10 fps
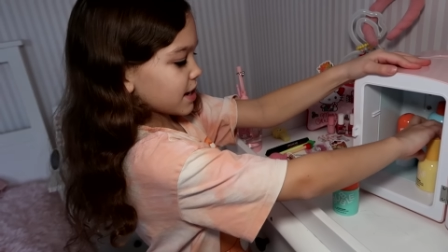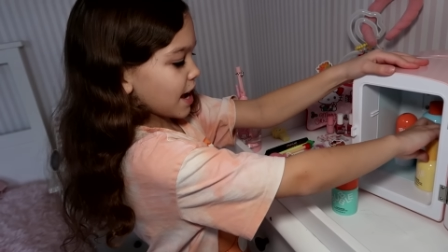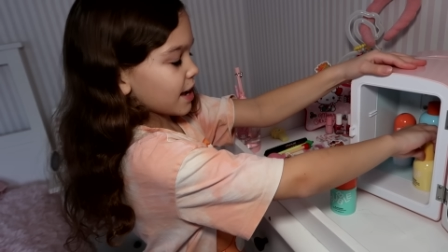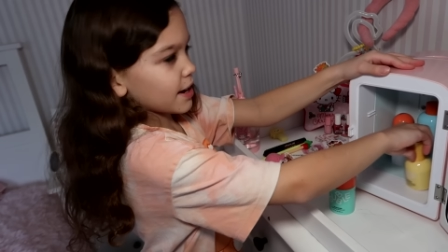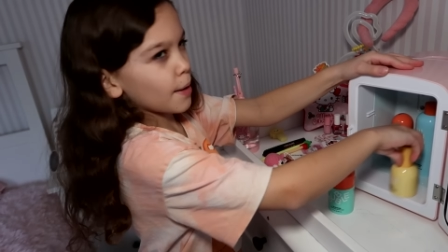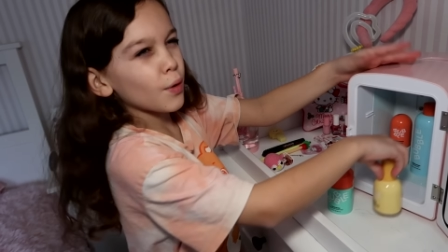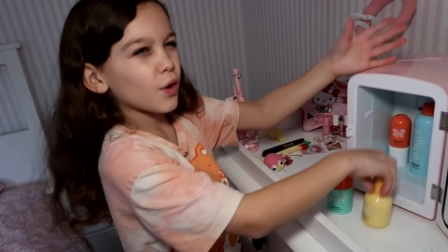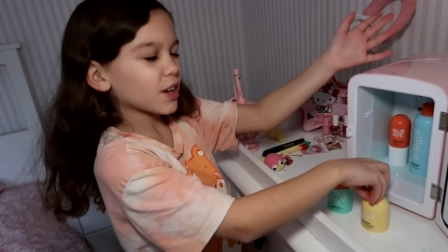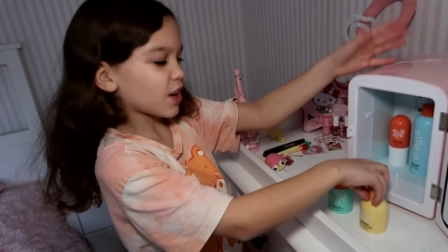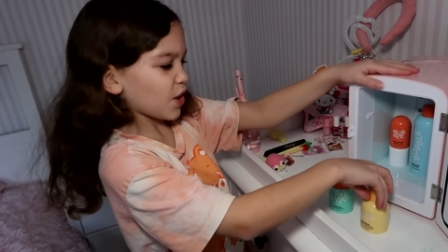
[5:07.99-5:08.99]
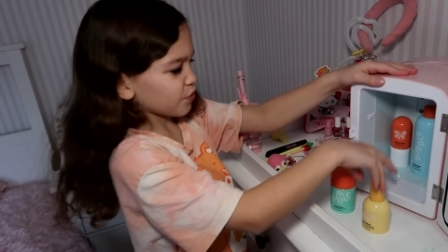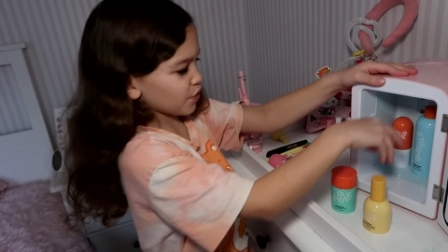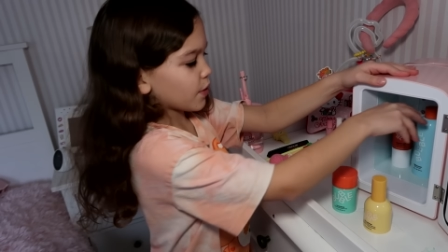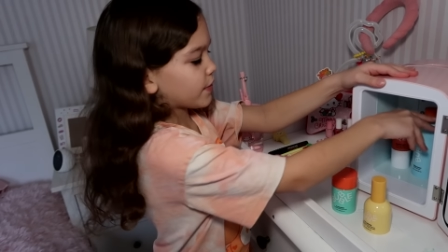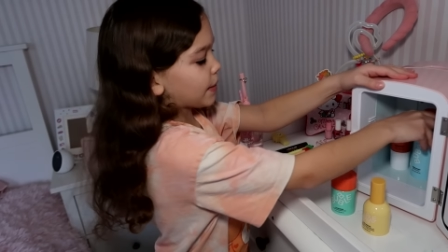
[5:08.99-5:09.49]
and I'm not going to go
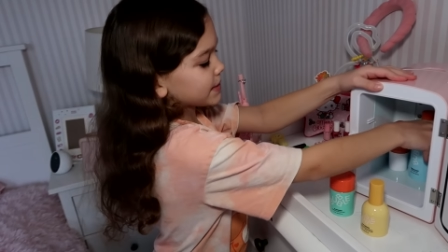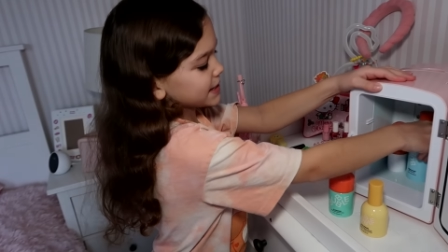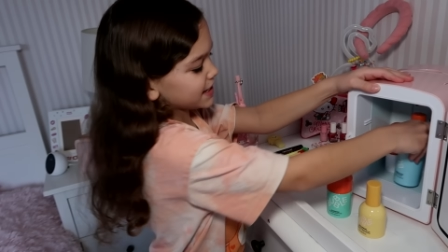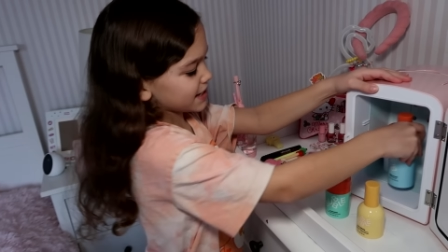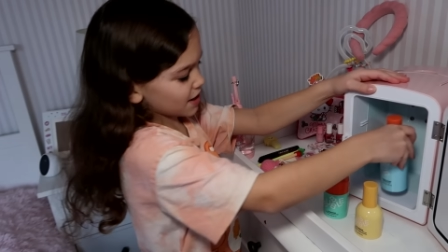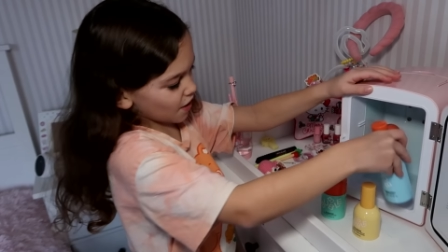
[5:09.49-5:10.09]
through all of a